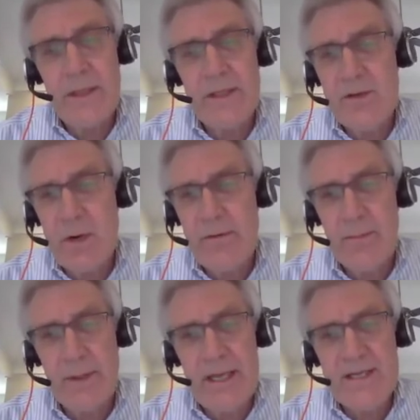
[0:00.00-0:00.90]
is do I
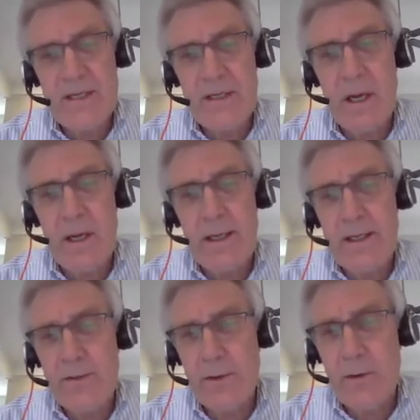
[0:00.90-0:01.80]
replace in
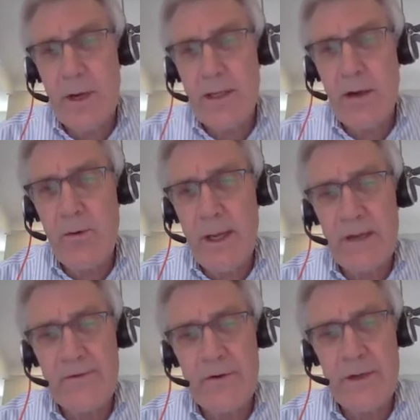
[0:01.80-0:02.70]
kind or do I go
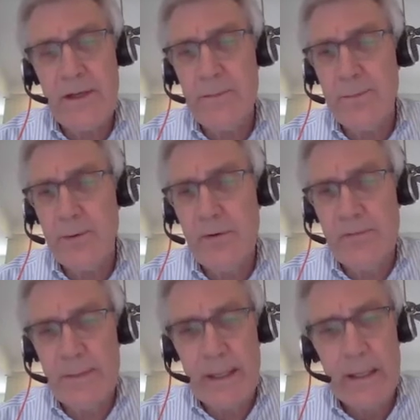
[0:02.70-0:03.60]
after an
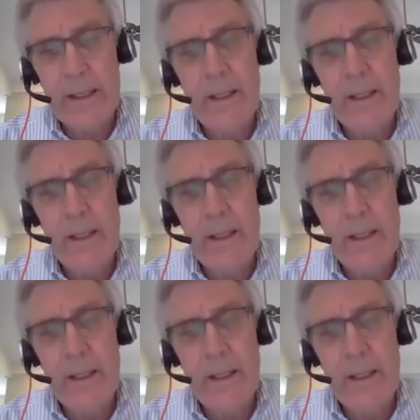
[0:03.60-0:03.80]
improvement?